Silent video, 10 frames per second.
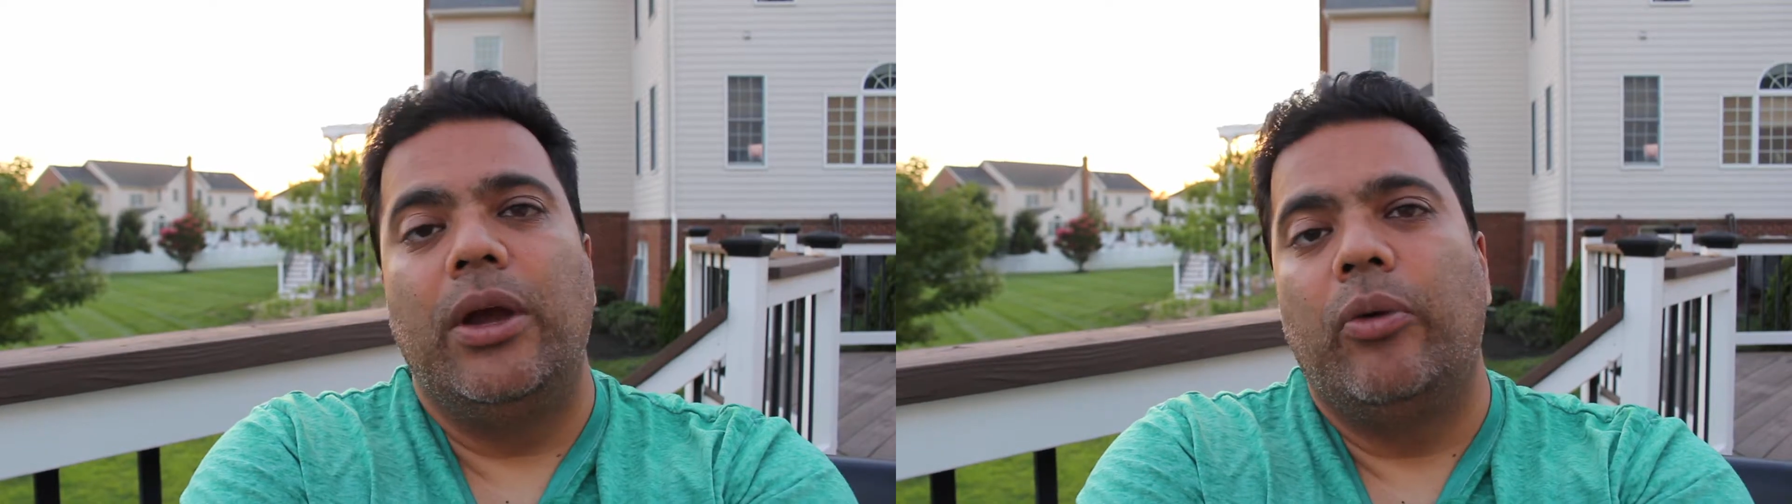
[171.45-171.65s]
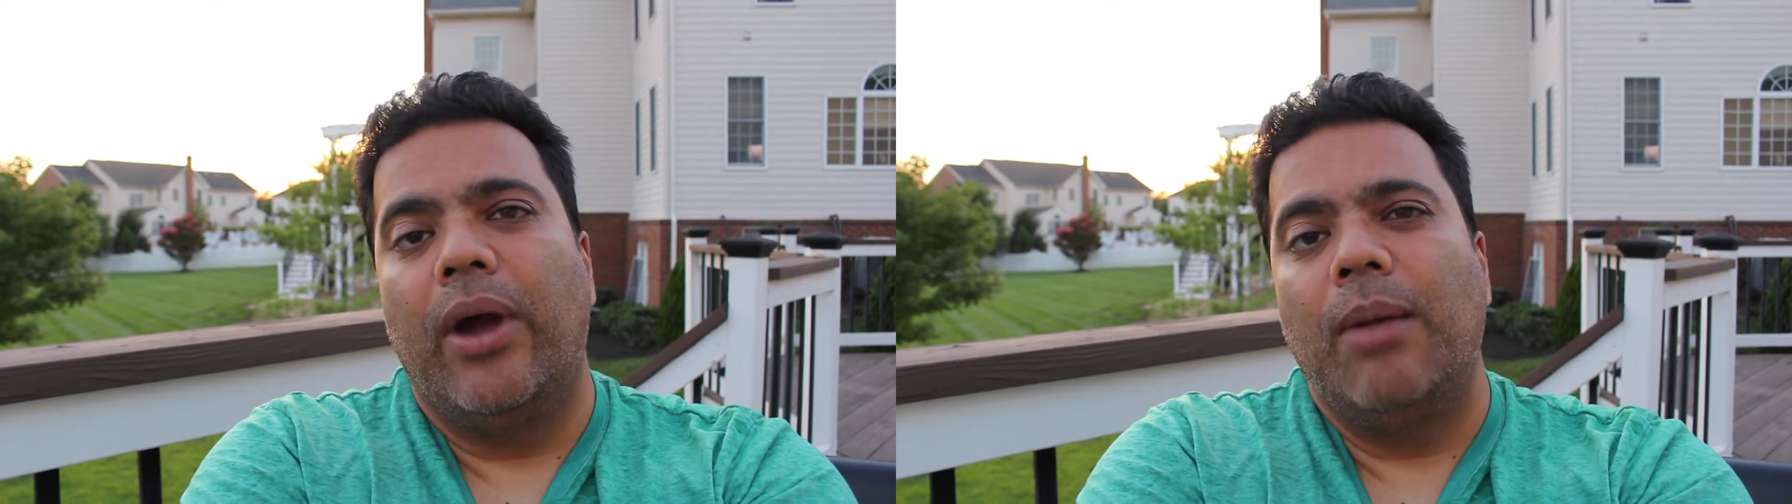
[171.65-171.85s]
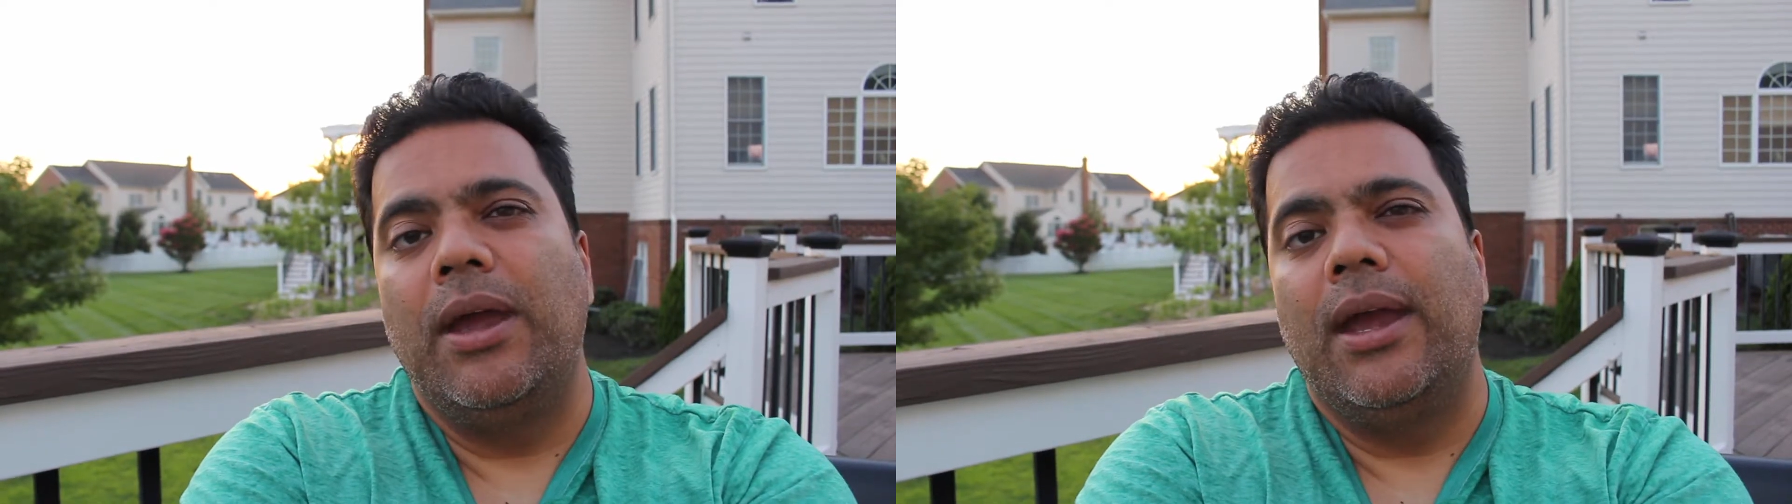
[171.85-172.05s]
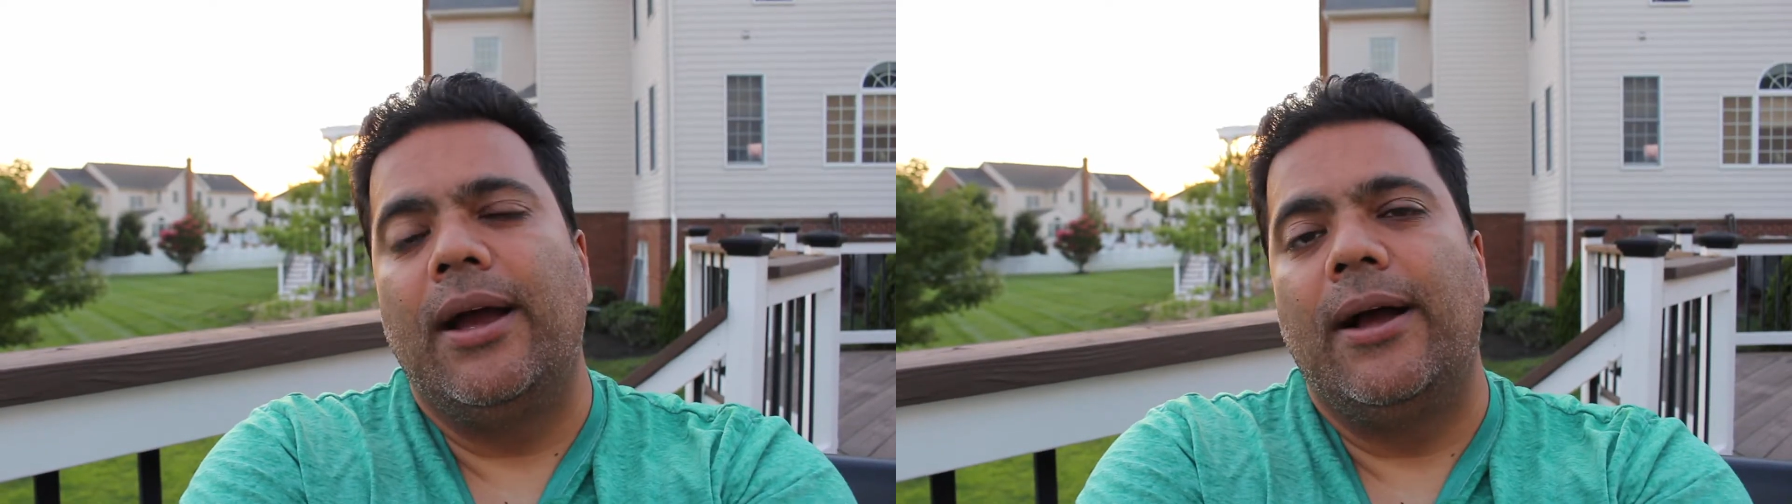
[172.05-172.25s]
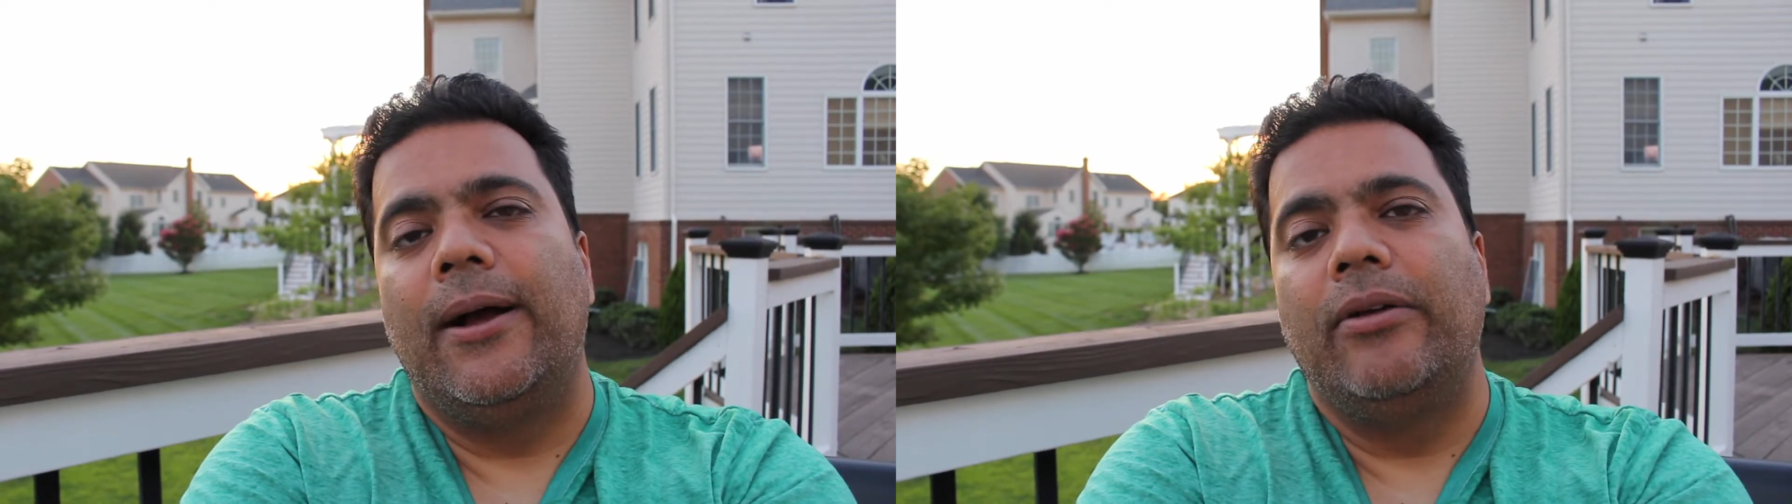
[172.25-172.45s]
a Grammy
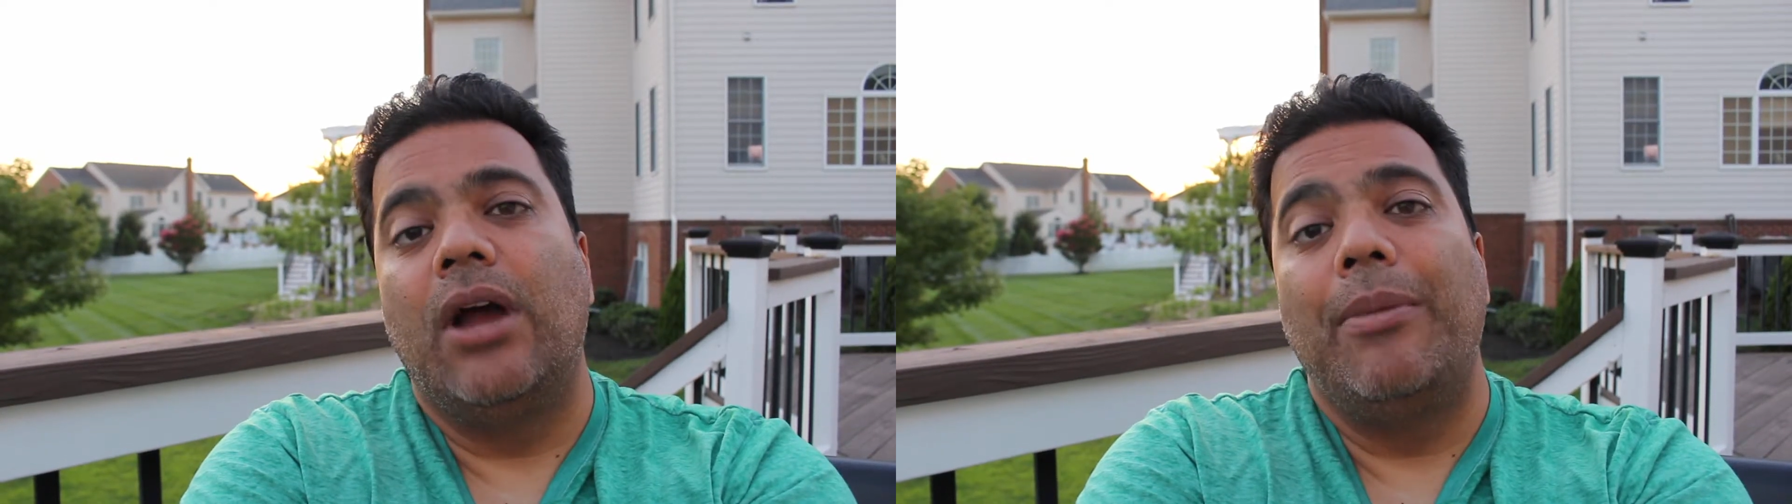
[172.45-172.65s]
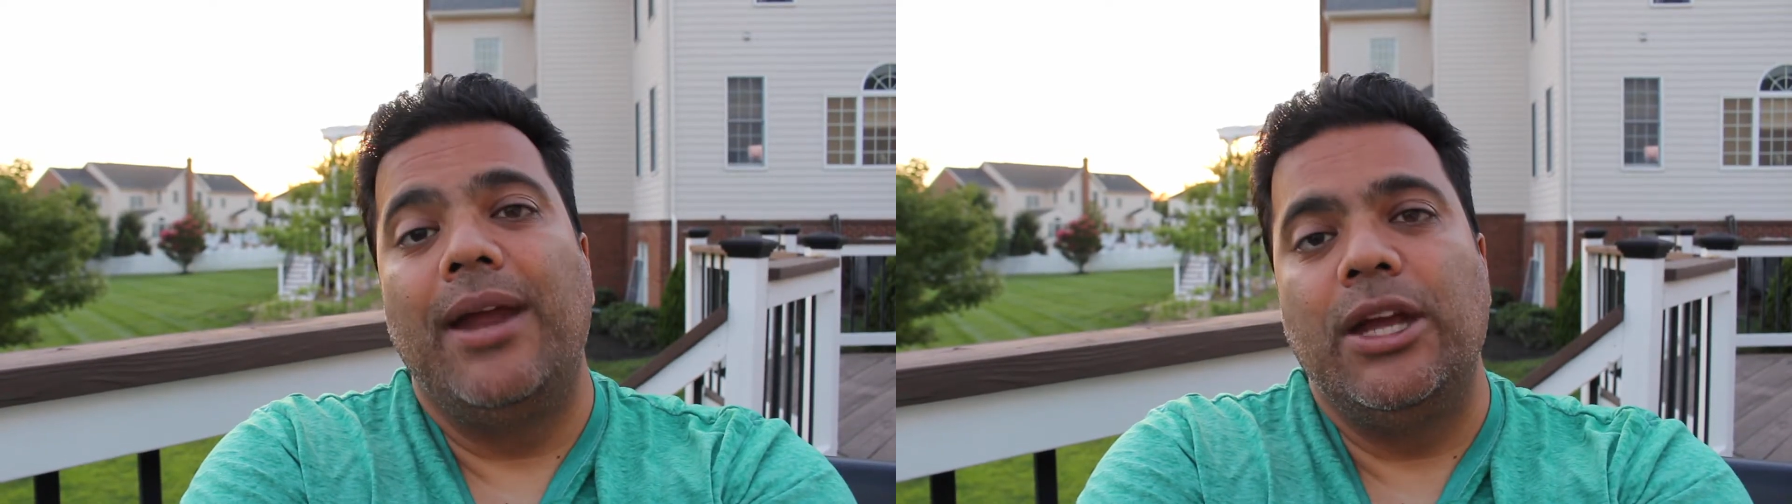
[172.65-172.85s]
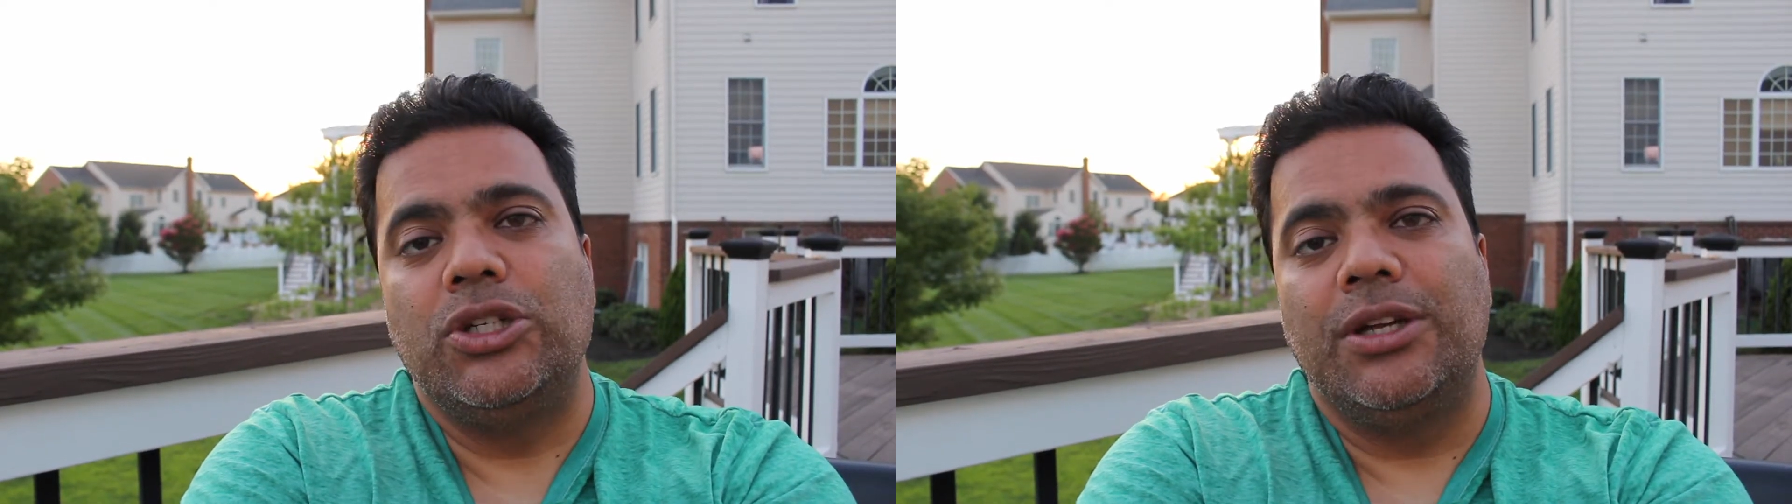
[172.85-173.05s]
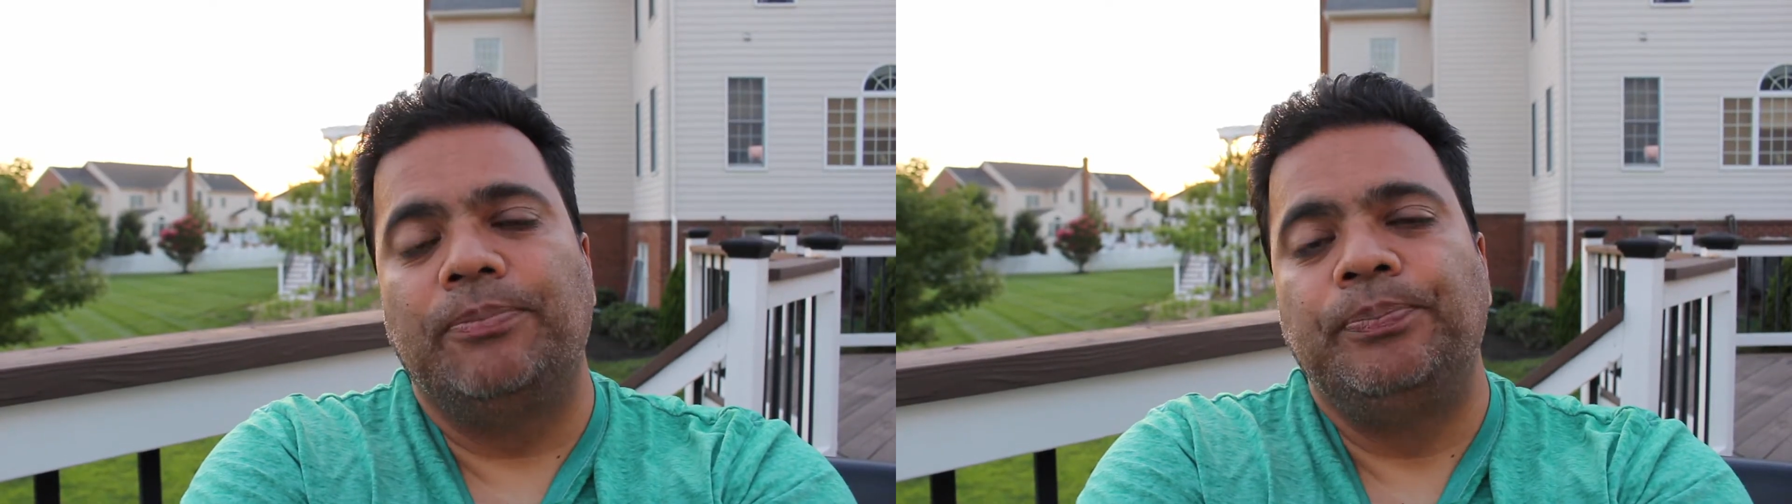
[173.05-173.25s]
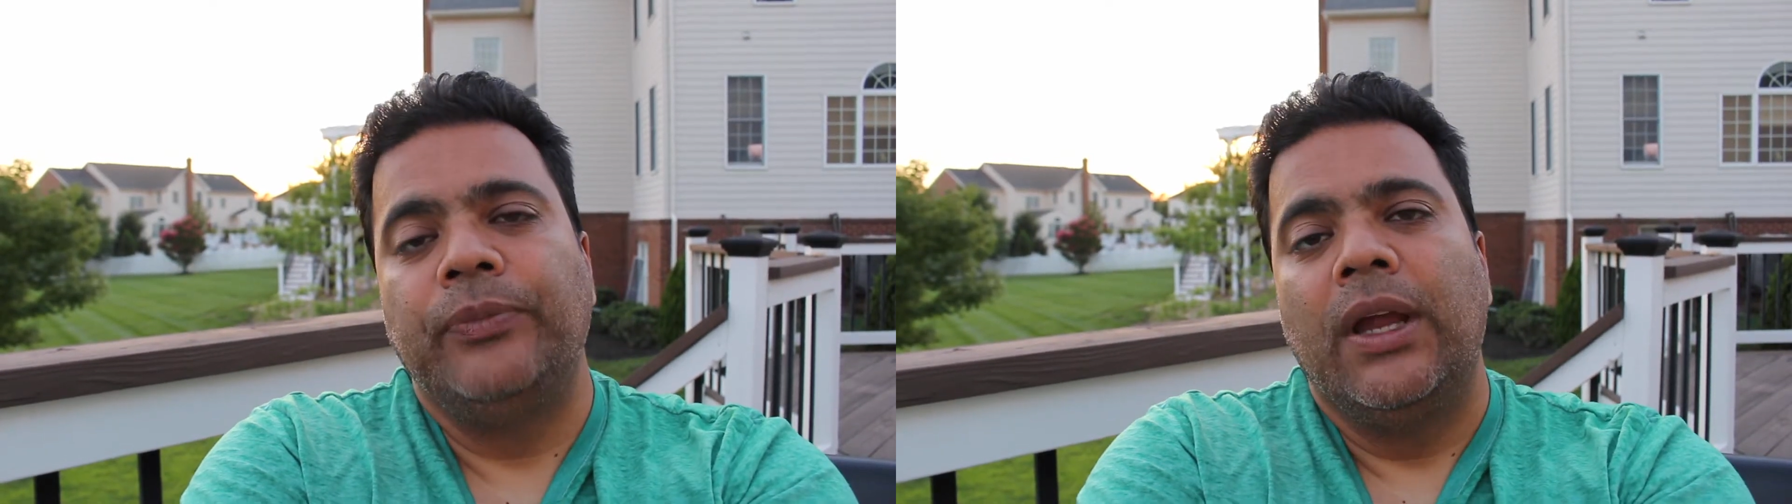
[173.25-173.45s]
nomination.